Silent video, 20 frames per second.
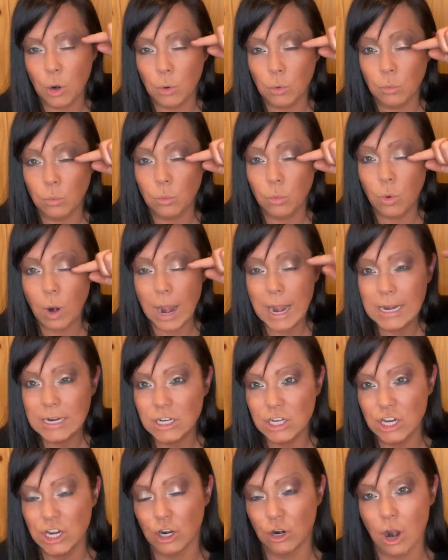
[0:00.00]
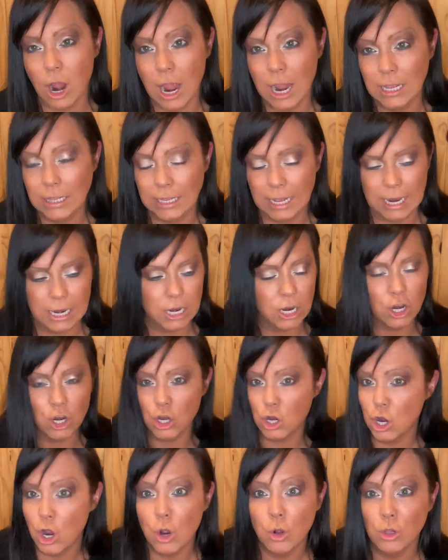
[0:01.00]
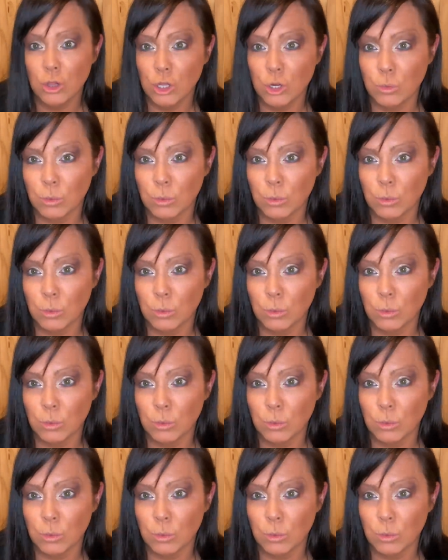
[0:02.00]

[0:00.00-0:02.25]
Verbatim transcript: right to your eyelid, no glue